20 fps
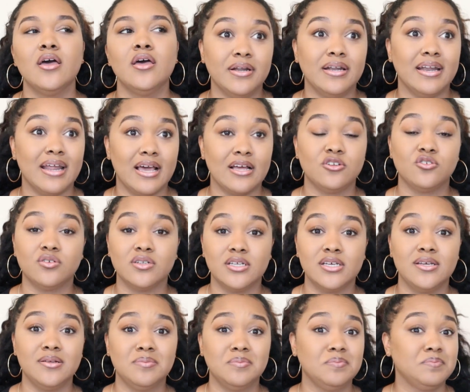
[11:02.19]
But
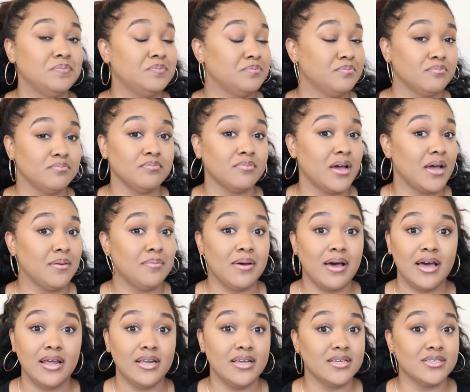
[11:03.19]
naturally, my
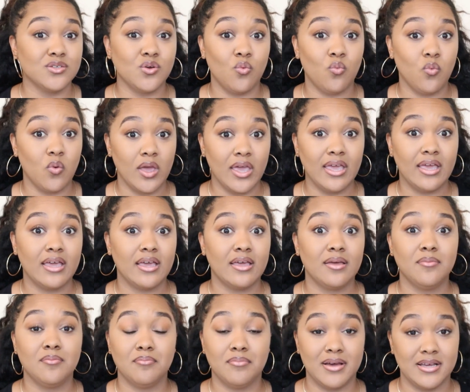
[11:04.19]
body is awake
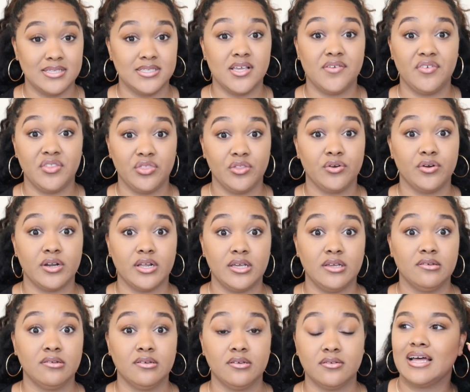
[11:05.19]
by
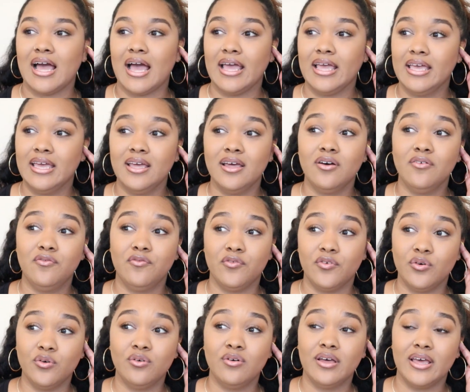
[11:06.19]
7:30. I get a
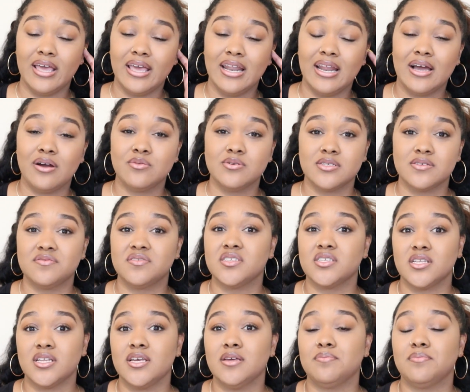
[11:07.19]
full 8 hours of
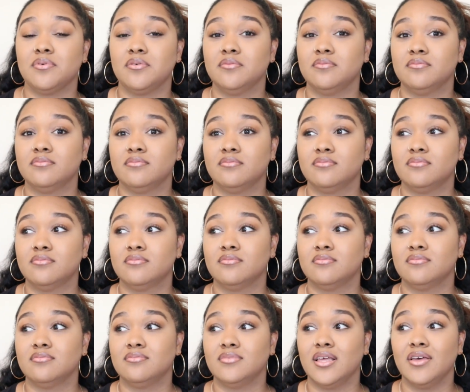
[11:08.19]
sleep,
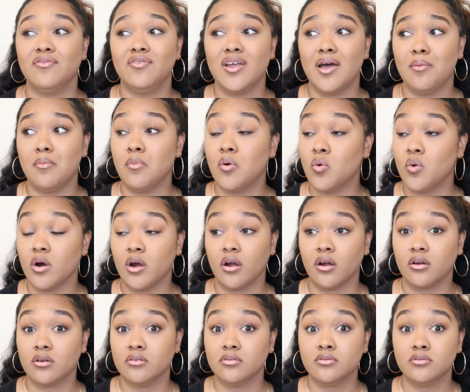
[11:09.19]
if not
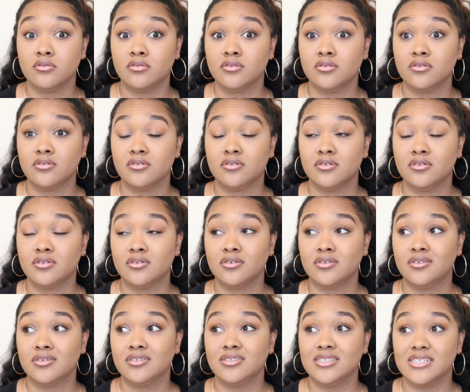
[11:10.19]
more,
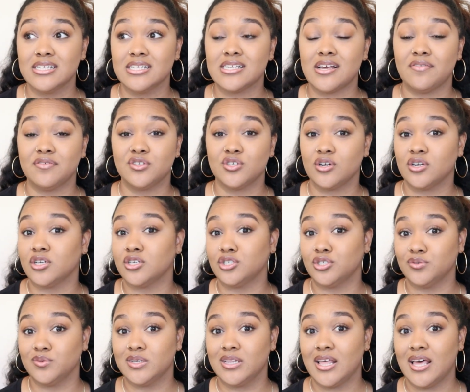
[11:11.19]
since I've started
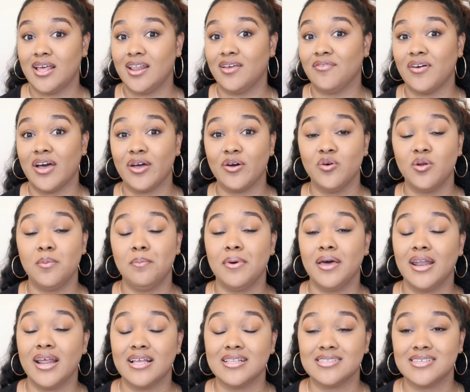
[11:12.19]
doing that. If I go to
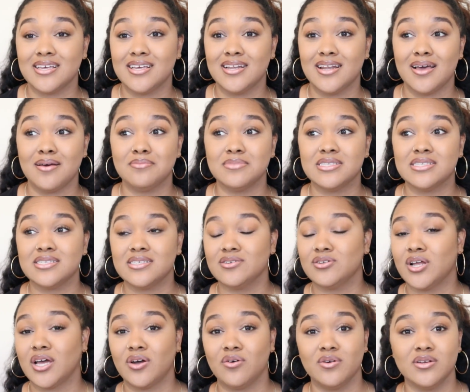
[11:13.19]
bed at 10, I'm
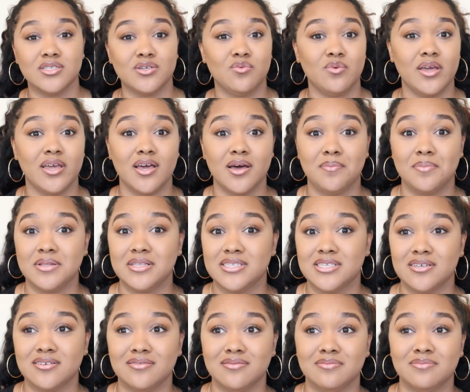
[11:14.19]
still not going to wake up
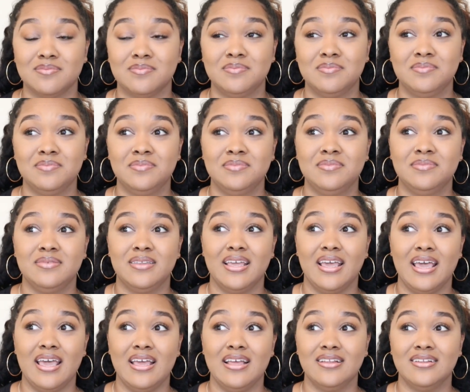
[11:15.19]
until
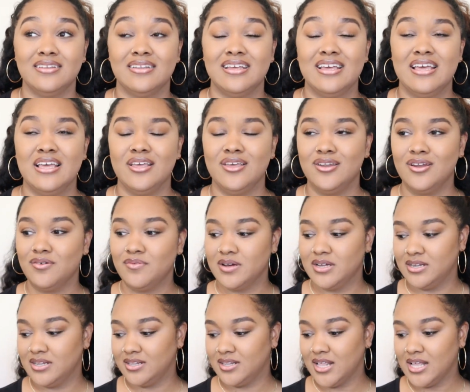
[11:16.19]
8. You know
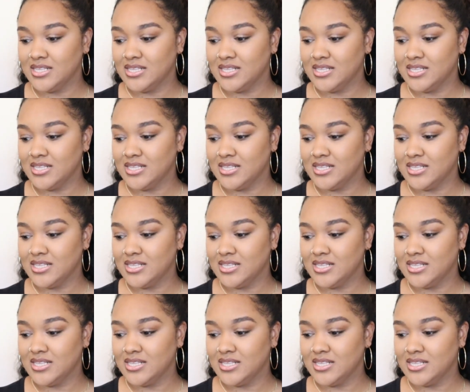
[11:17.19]
what?